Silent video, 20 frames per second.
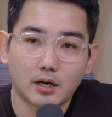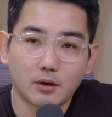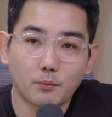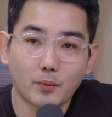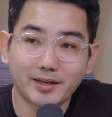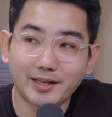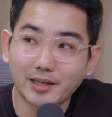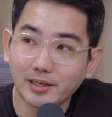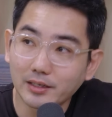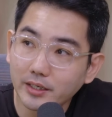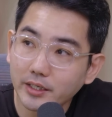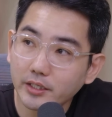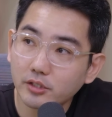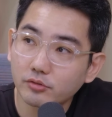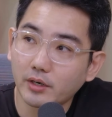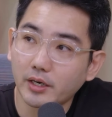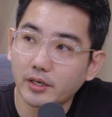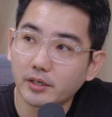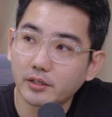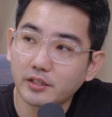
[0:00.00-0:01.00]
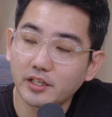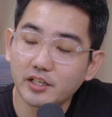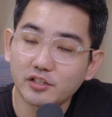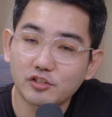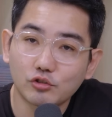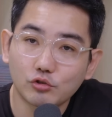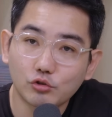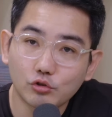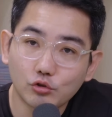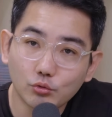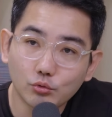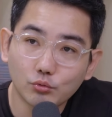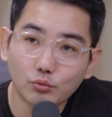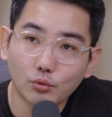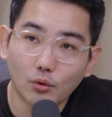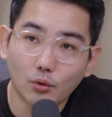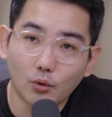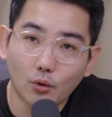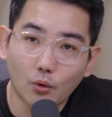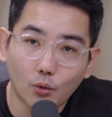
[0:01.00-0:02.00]
when they list, right, they
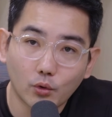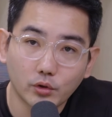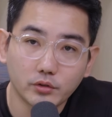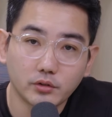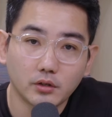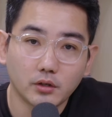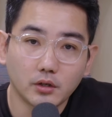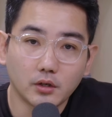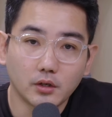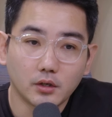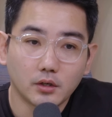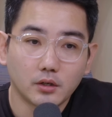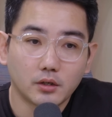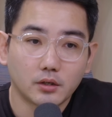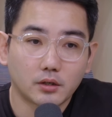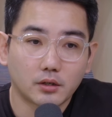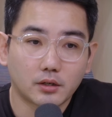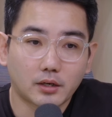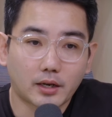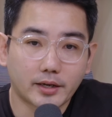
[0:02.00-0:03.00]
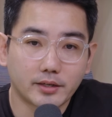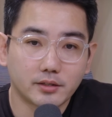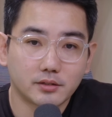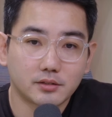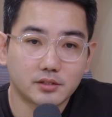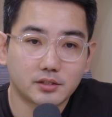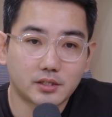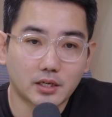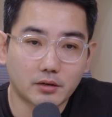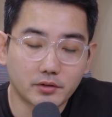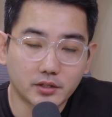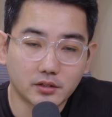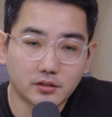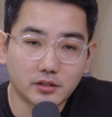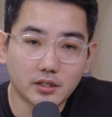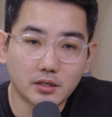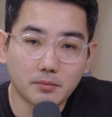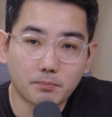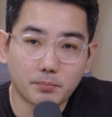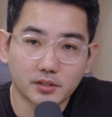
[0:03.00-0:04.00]
still own like
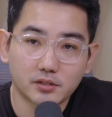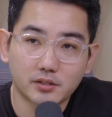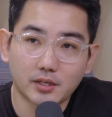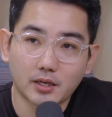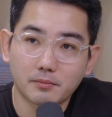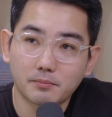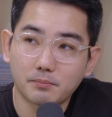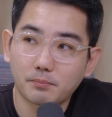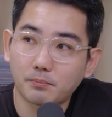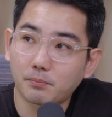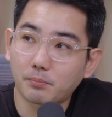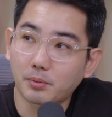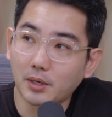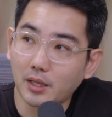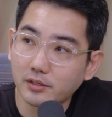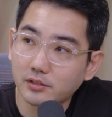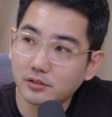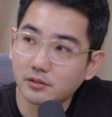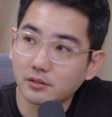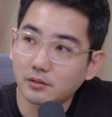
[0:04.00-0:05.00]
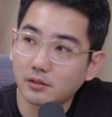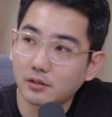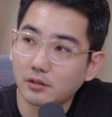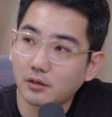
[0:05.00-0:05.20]
70% plus